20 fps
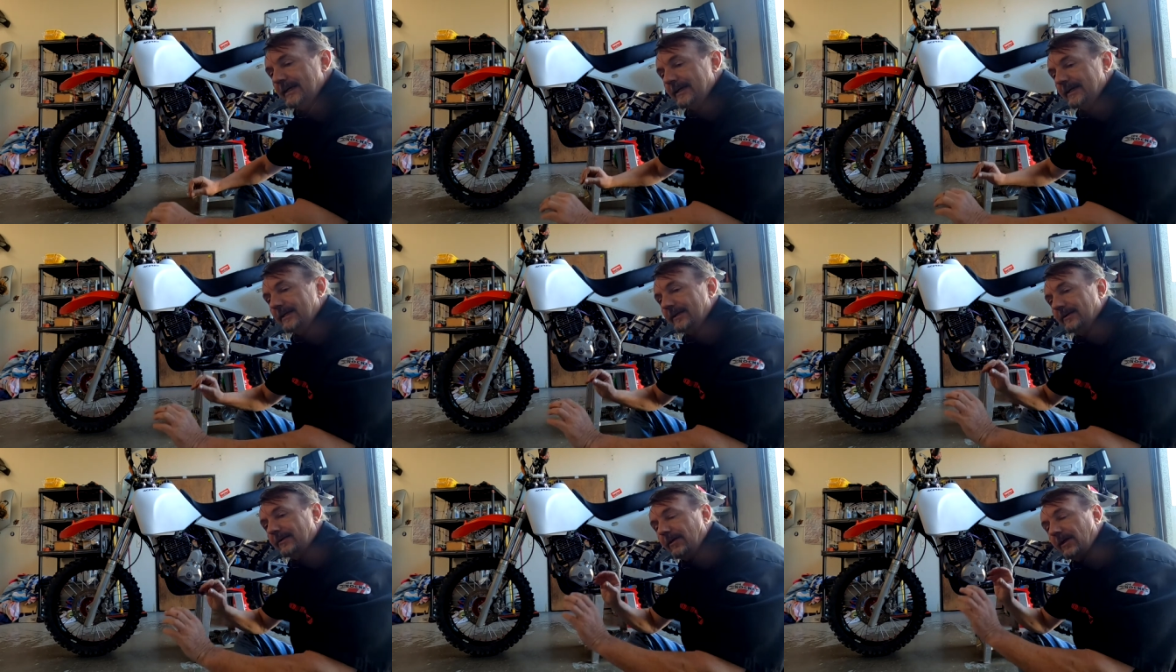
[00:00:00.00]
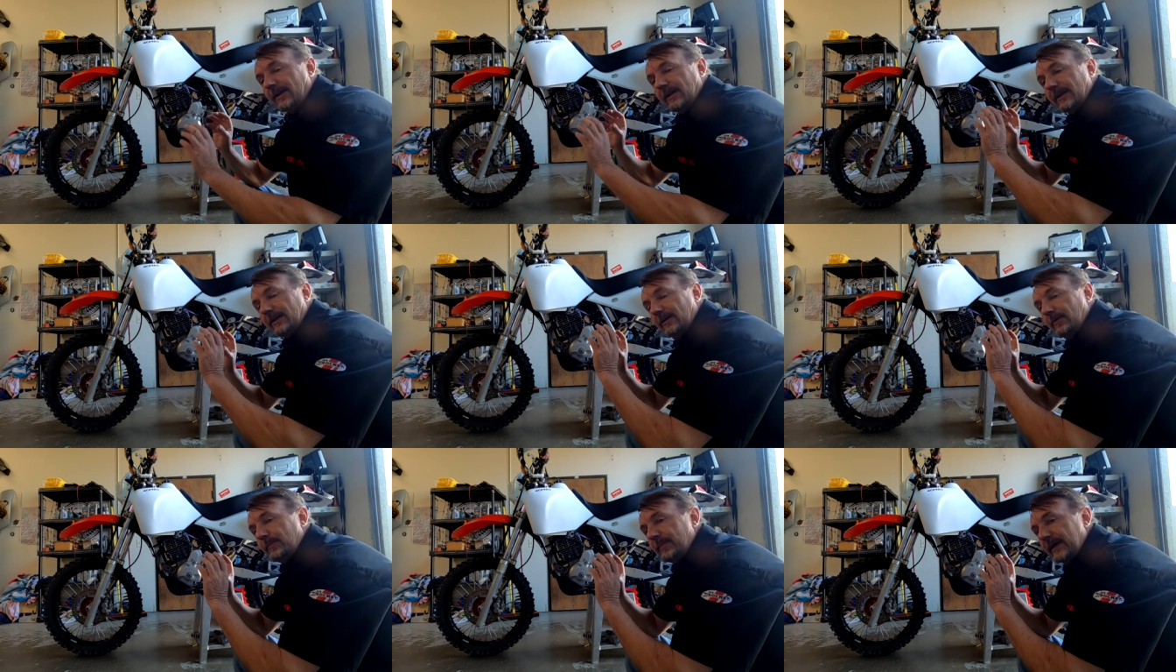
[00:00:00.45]
You know, a
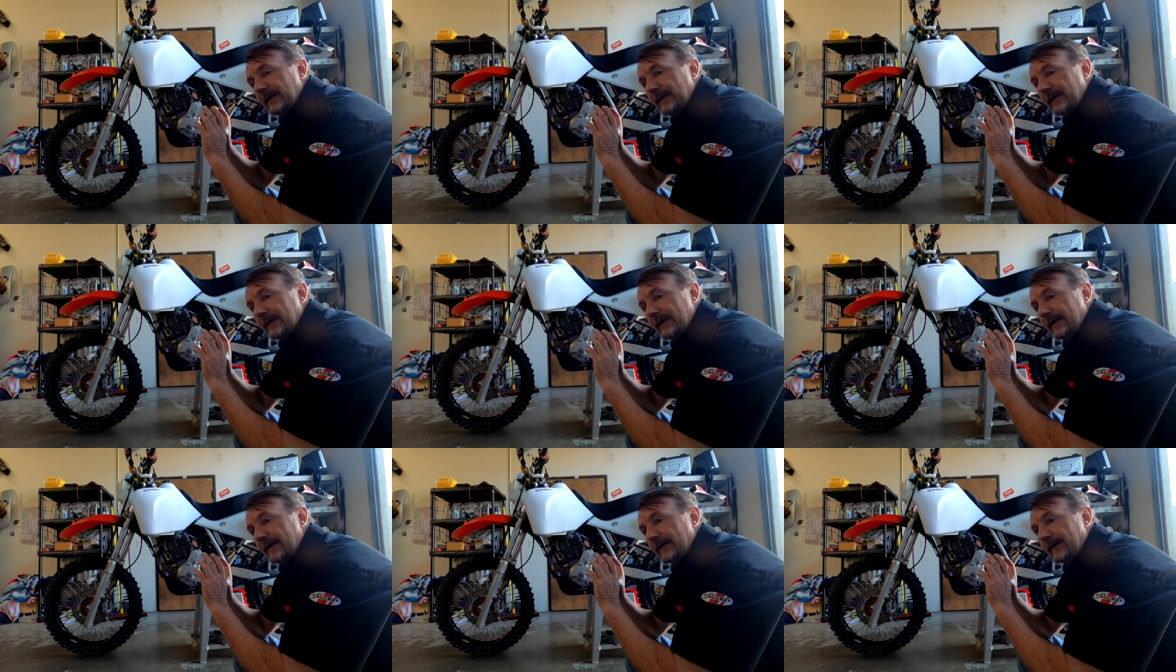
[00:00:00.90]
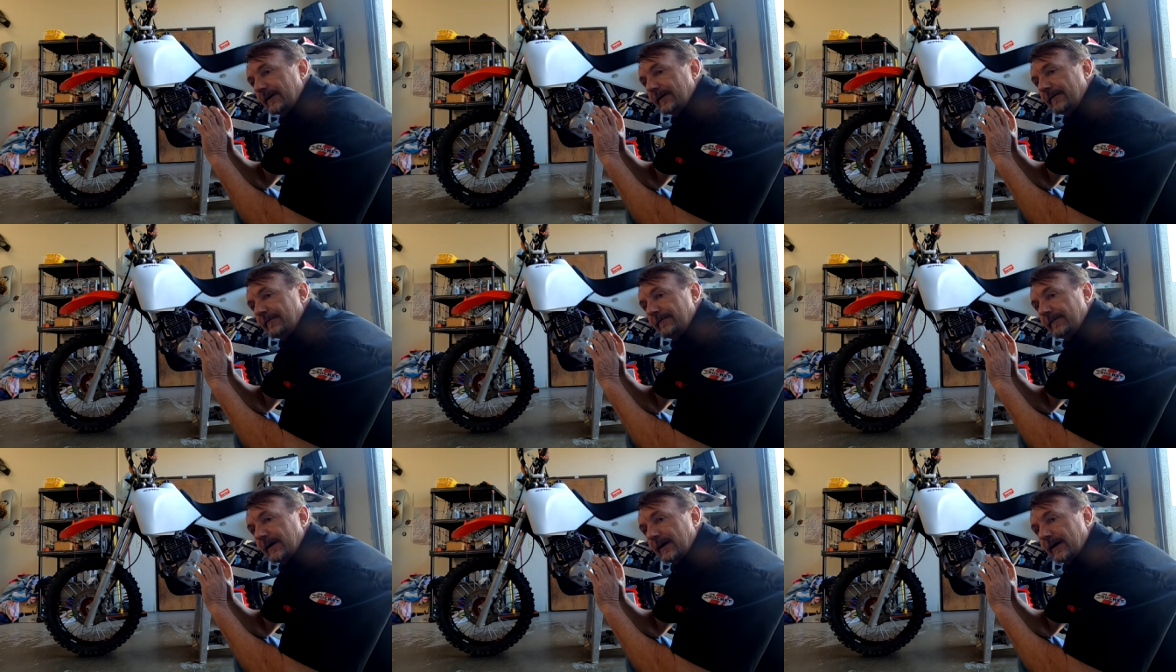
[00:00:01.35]
little bit
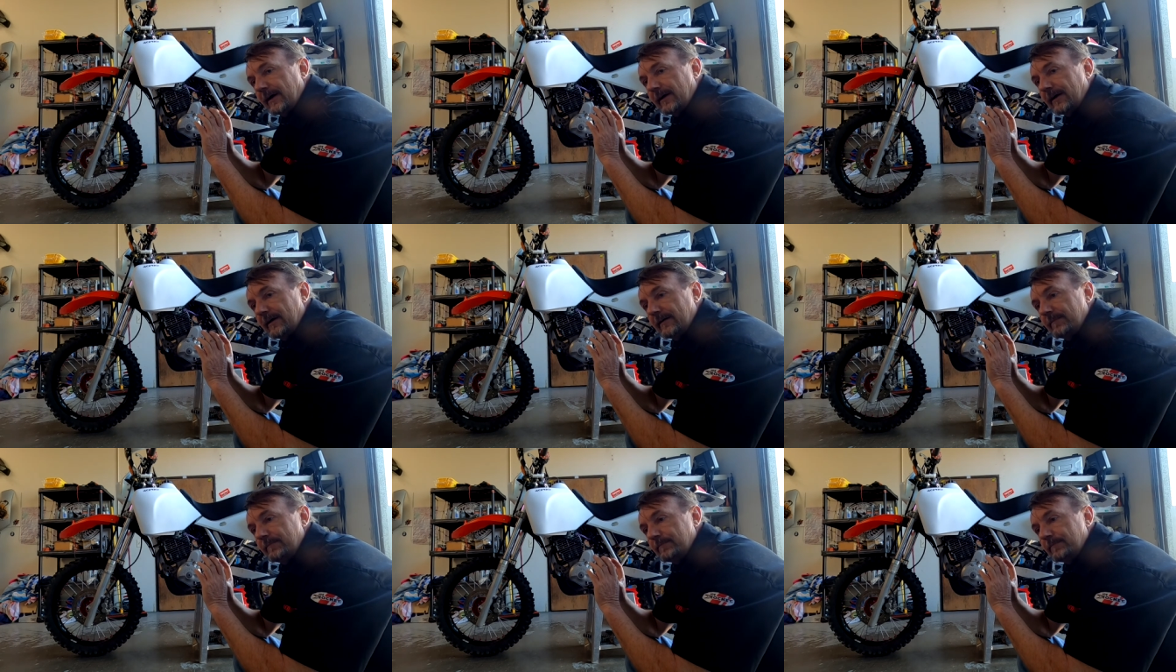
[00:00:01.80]
of